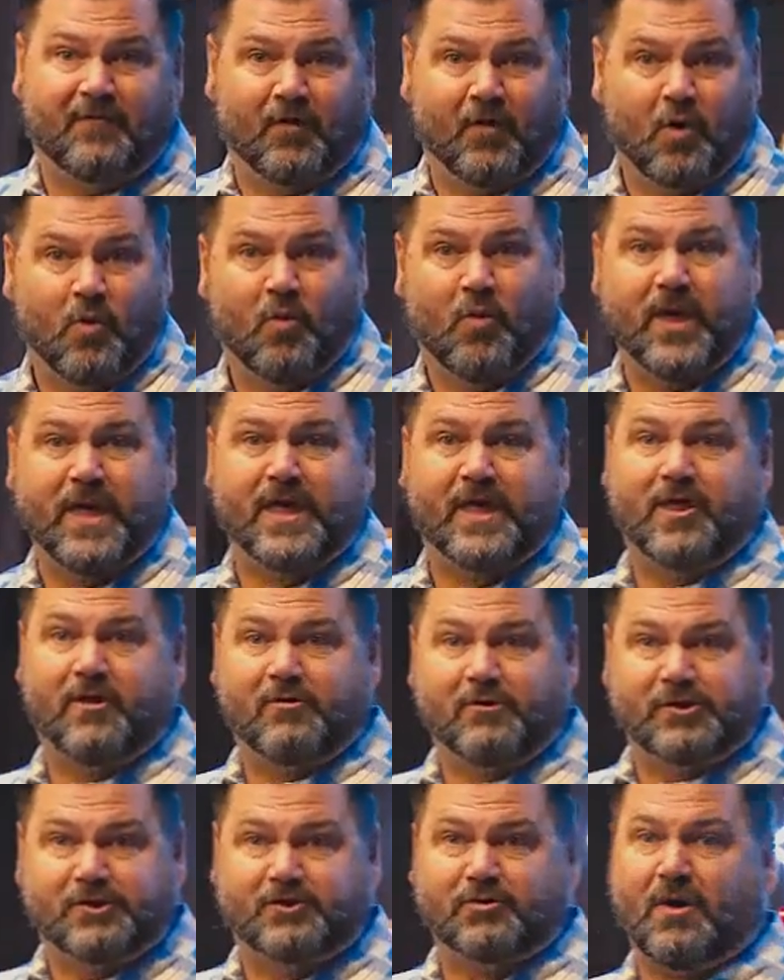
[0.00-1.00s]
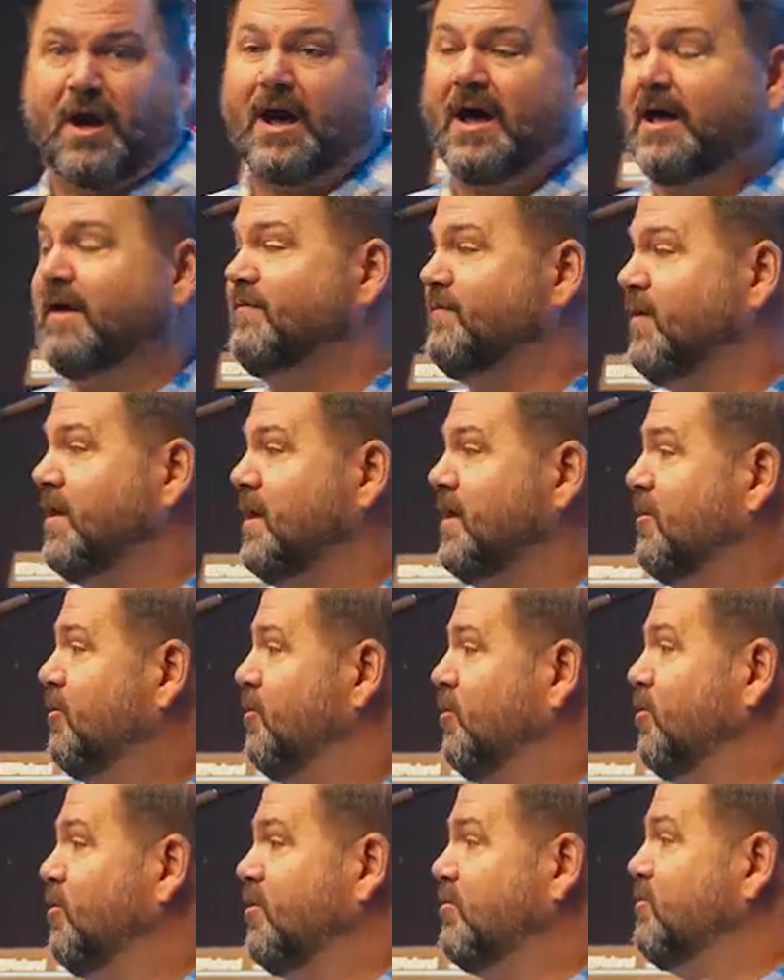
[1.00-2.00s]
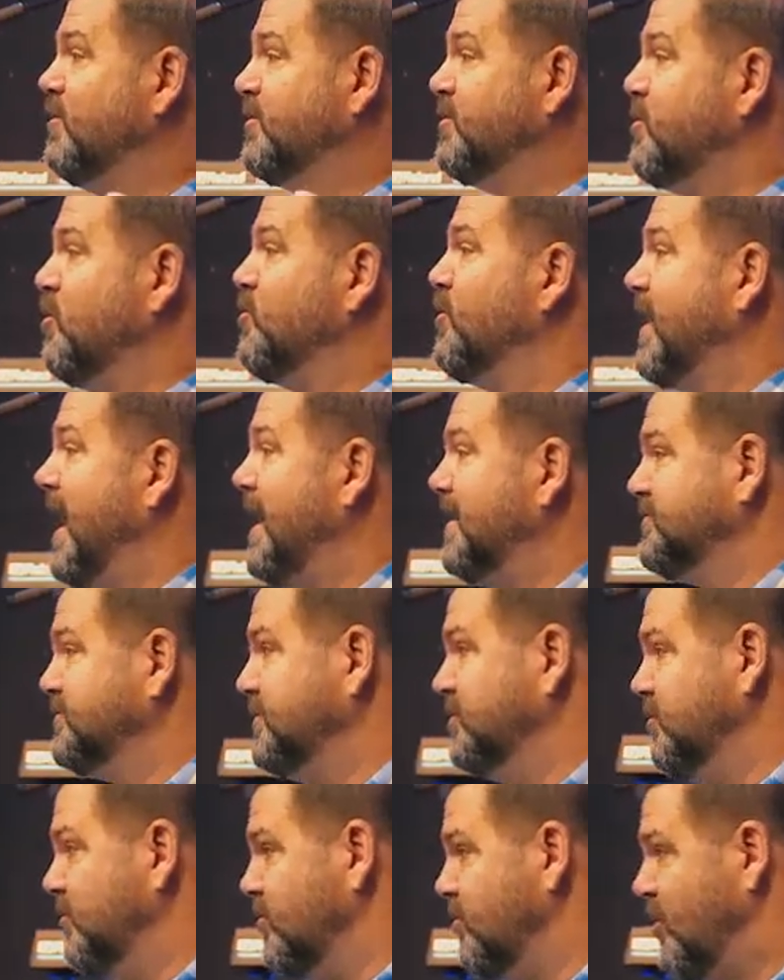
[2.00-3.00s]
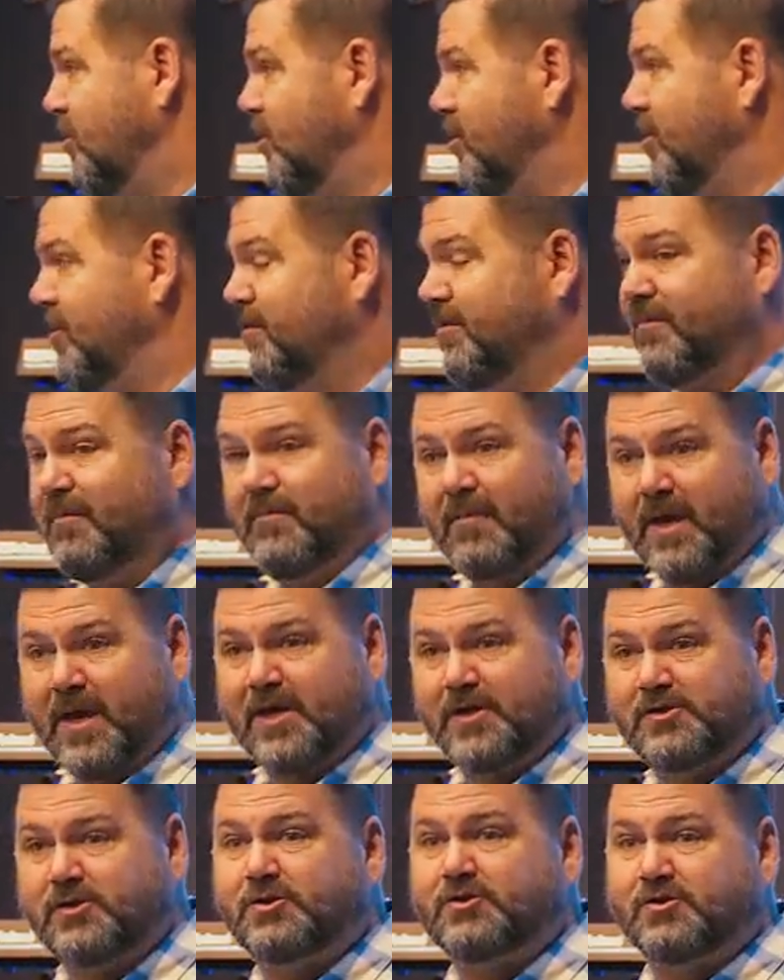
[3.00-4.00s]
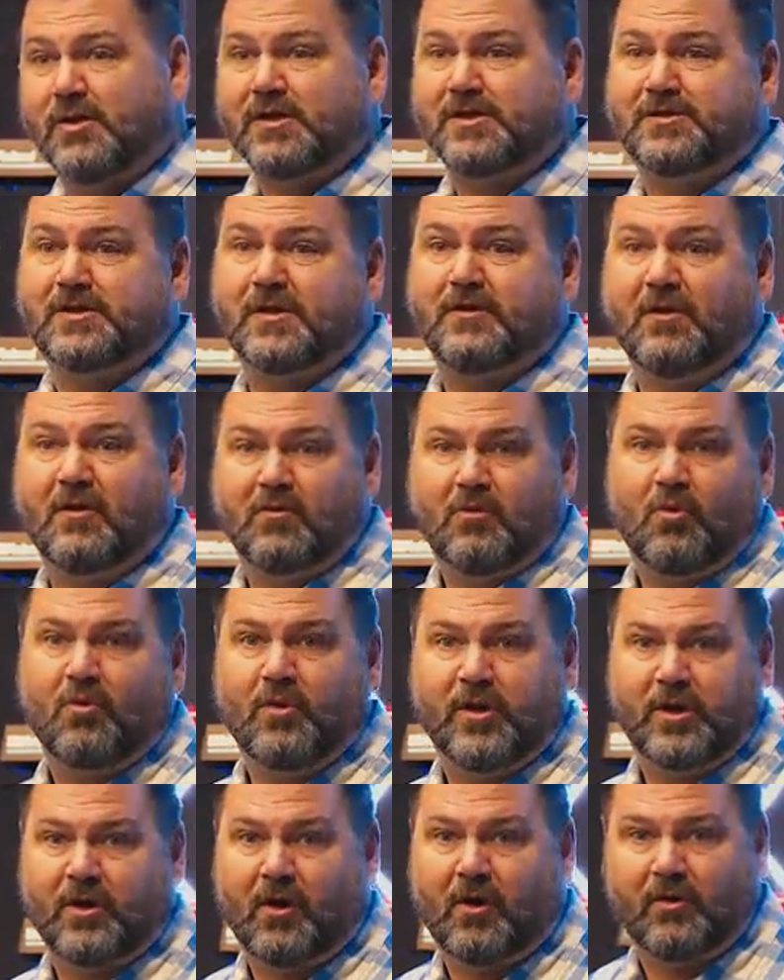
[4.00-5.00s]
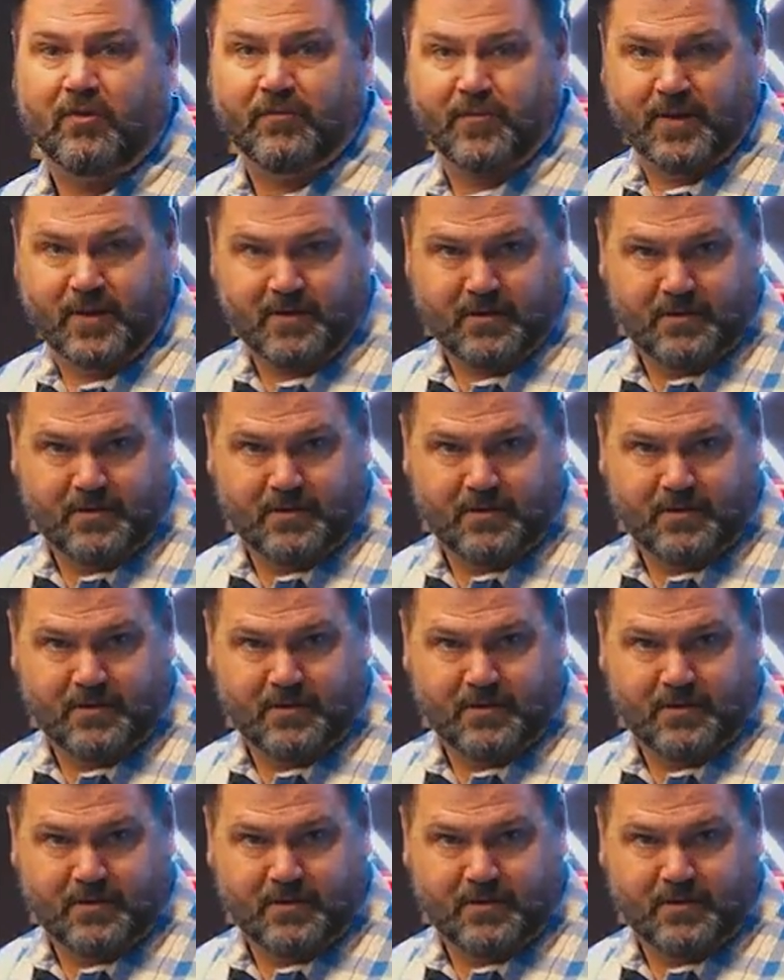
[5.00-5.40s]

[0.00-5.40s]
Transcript: for a week, you would drive with no gas in your car because you trusted the Lord in all of